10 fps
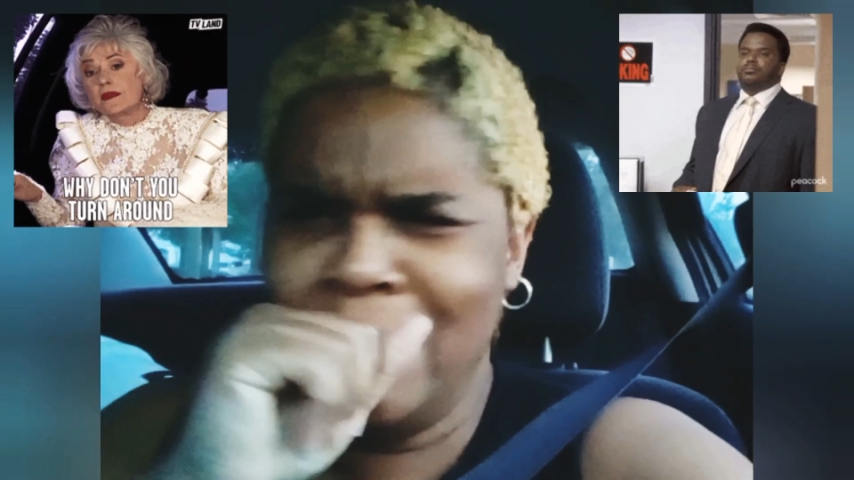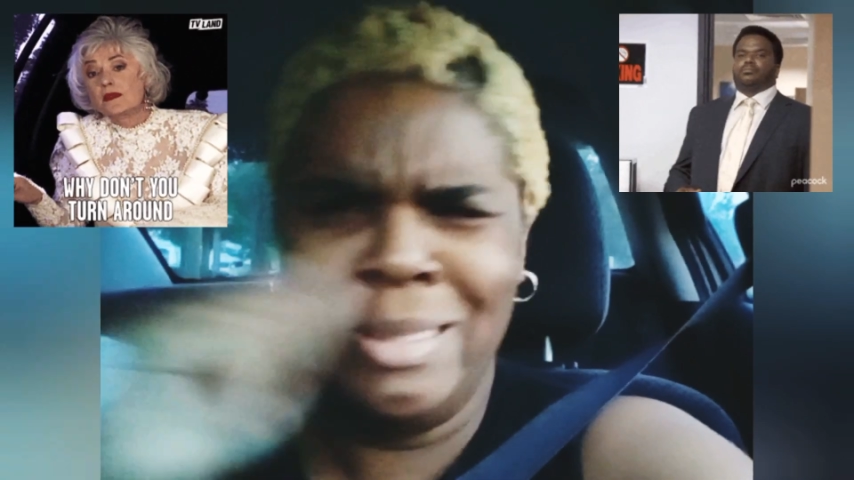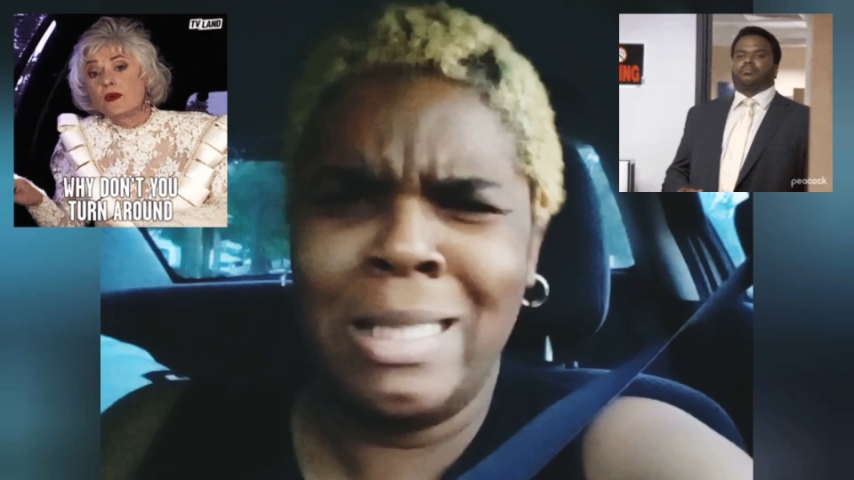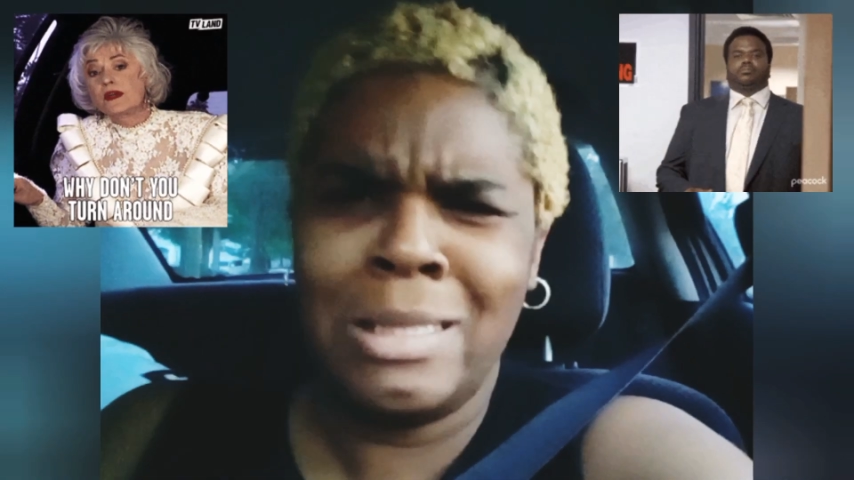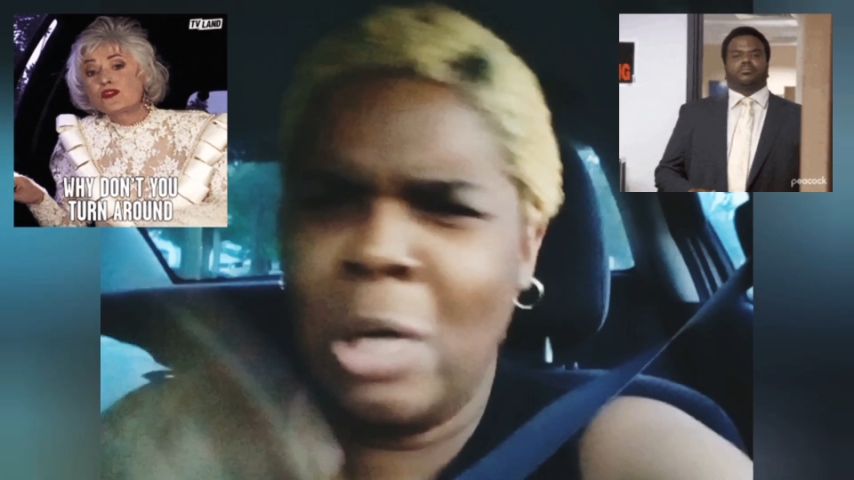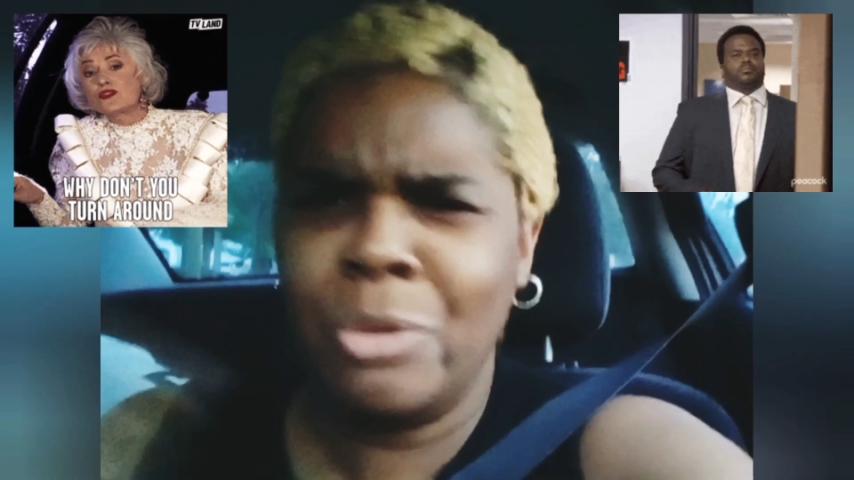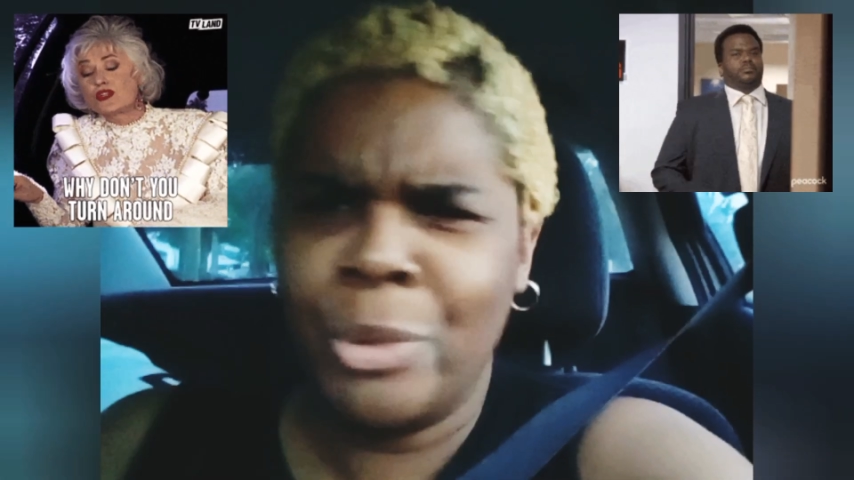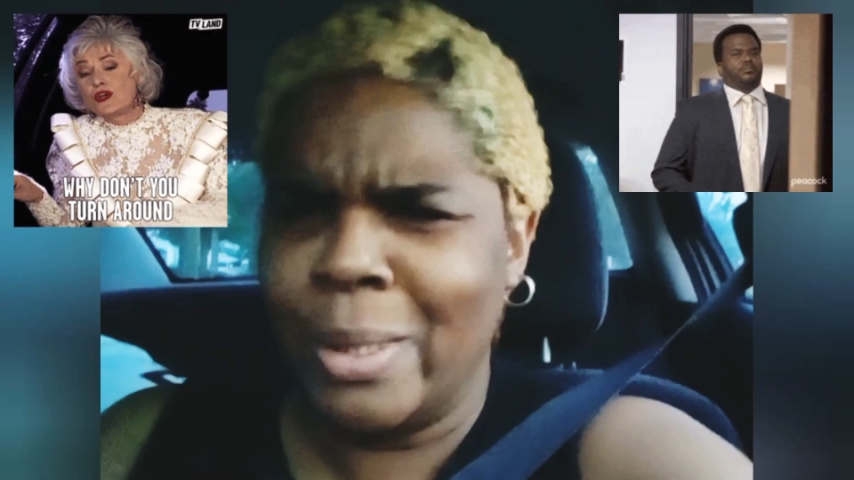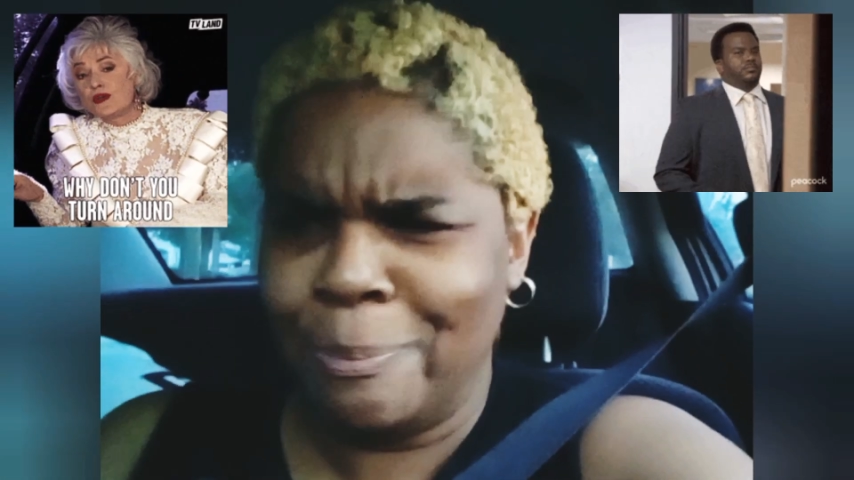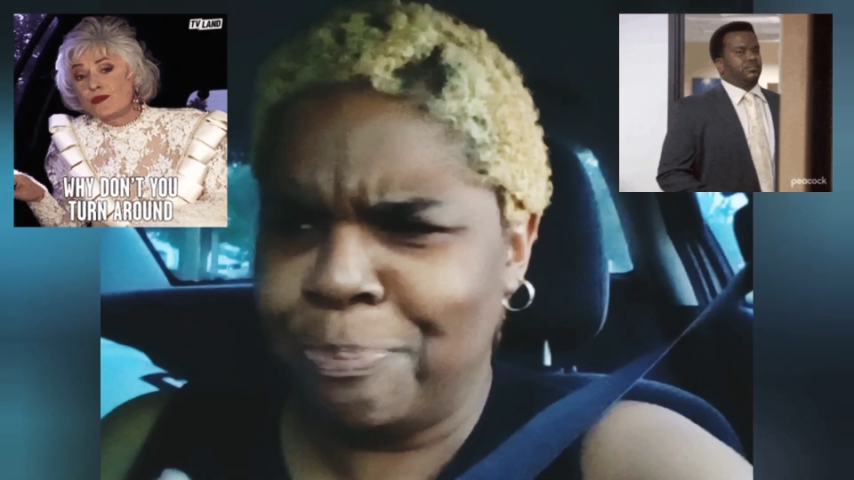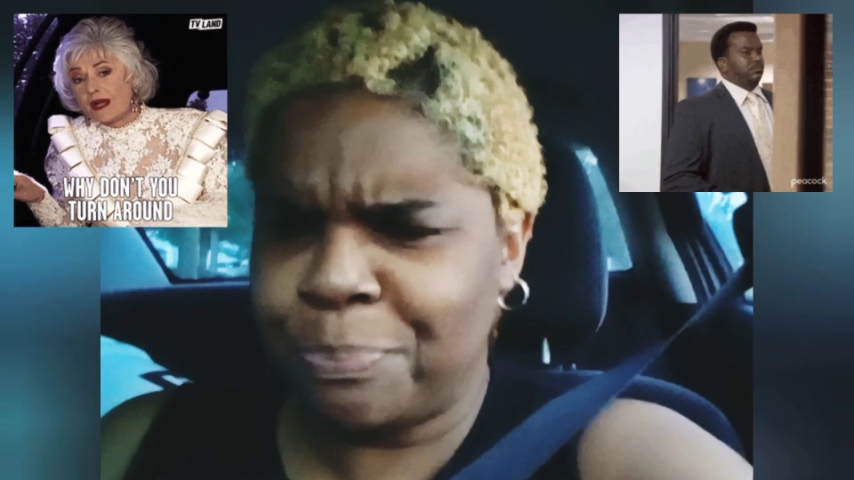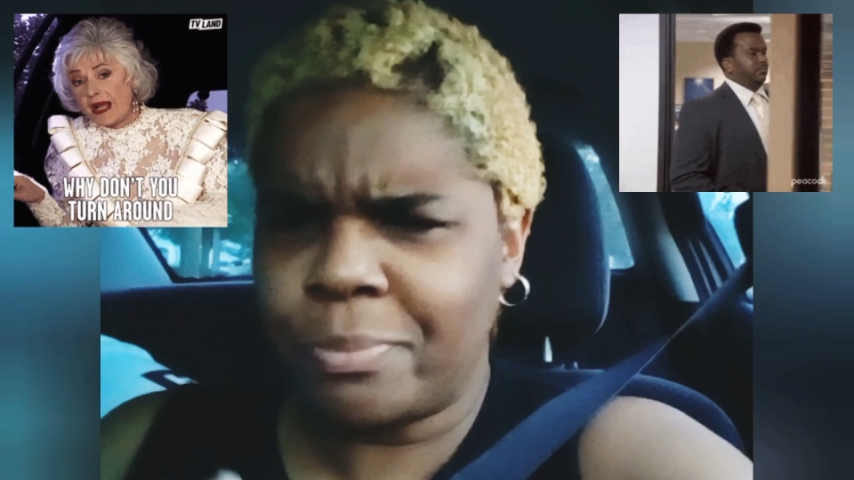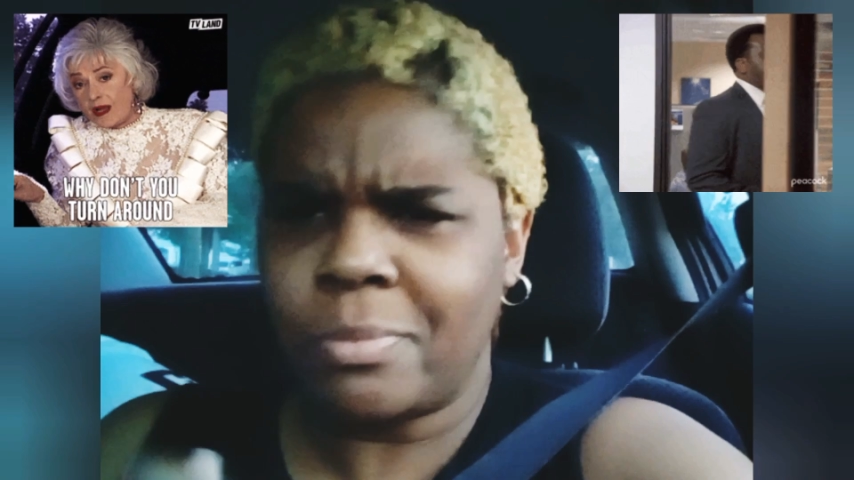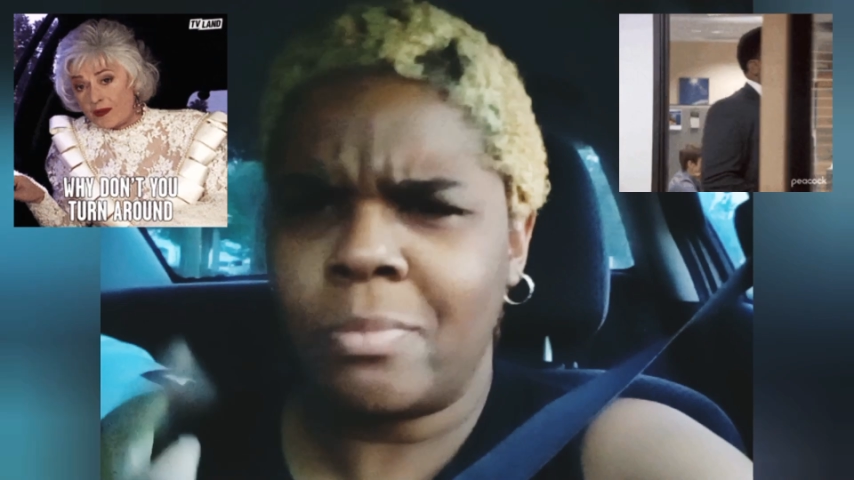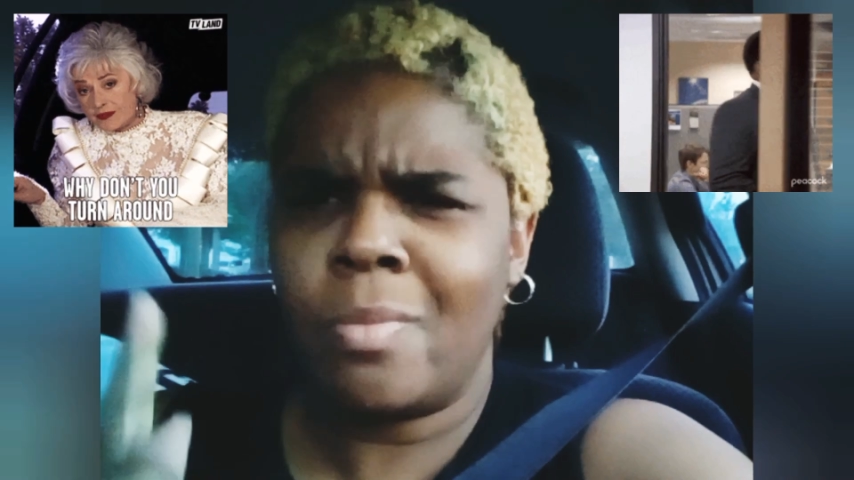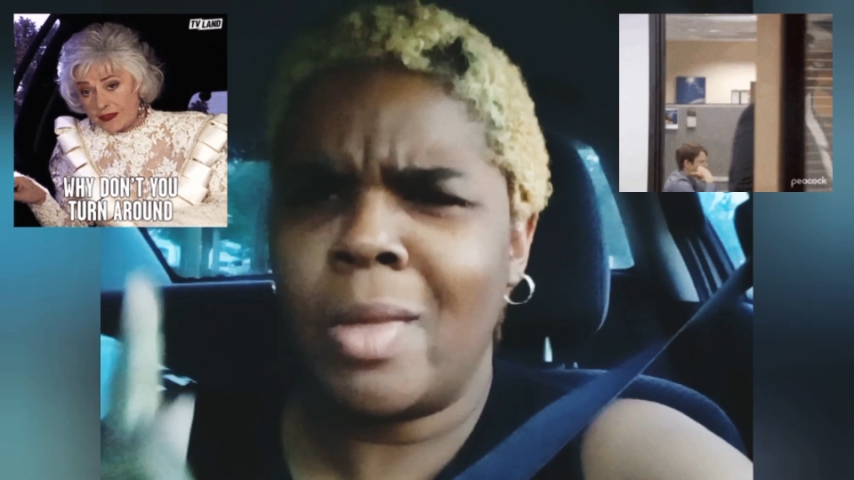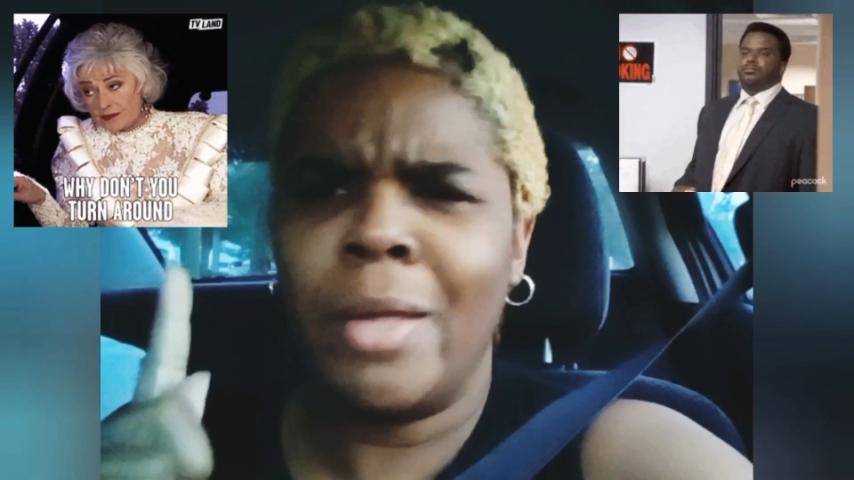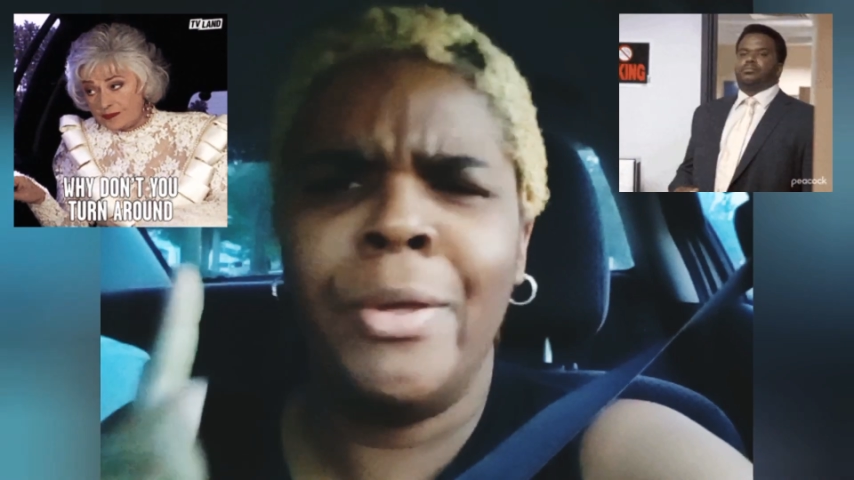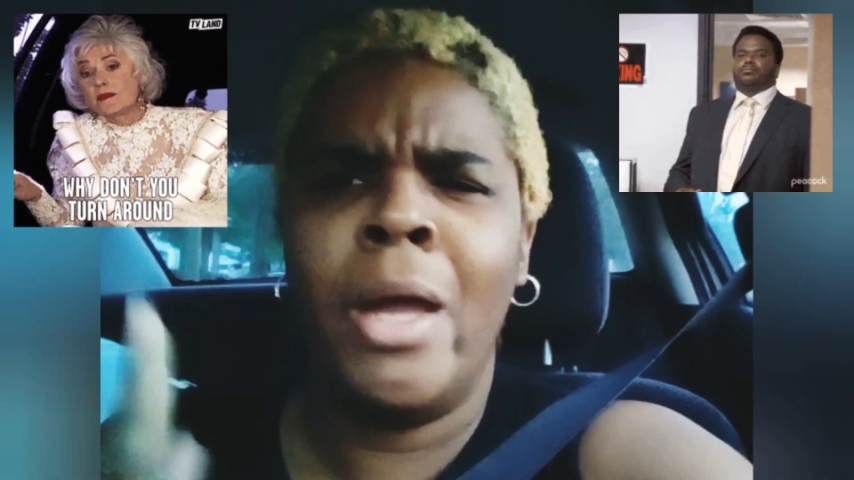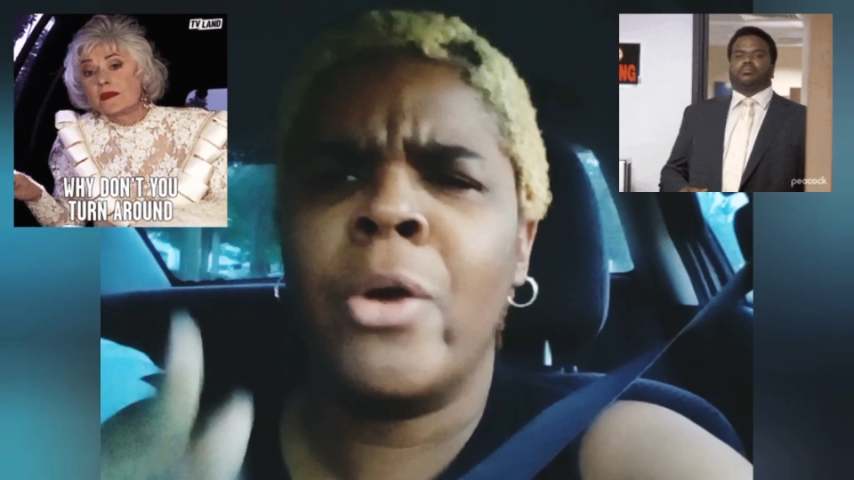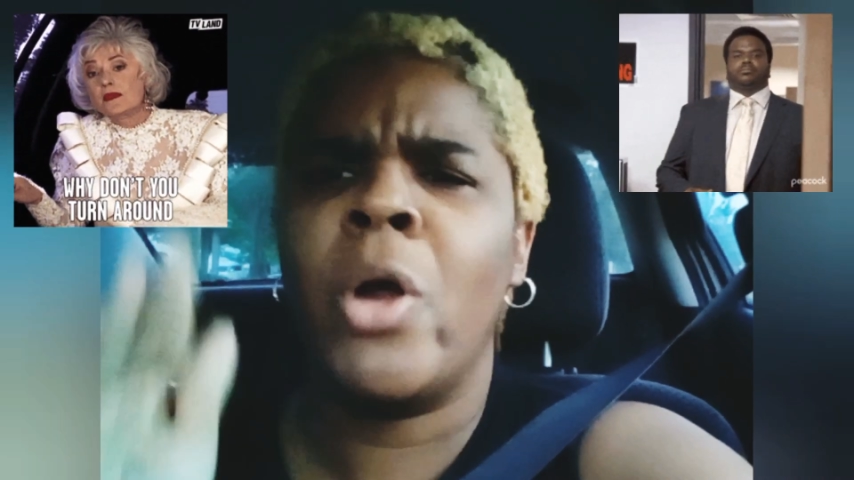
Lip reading: Just don't do it. Young